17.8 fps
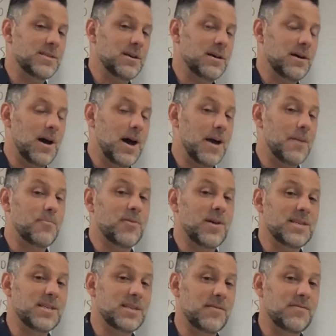high
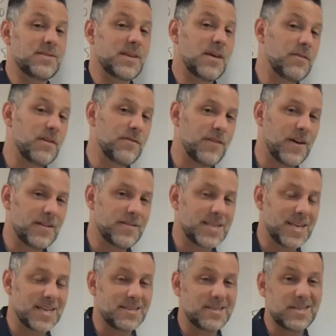price of 75
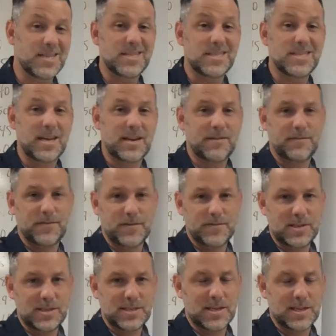cents instead of
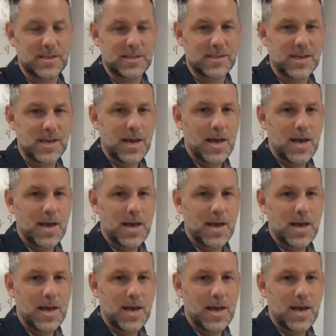50 cents.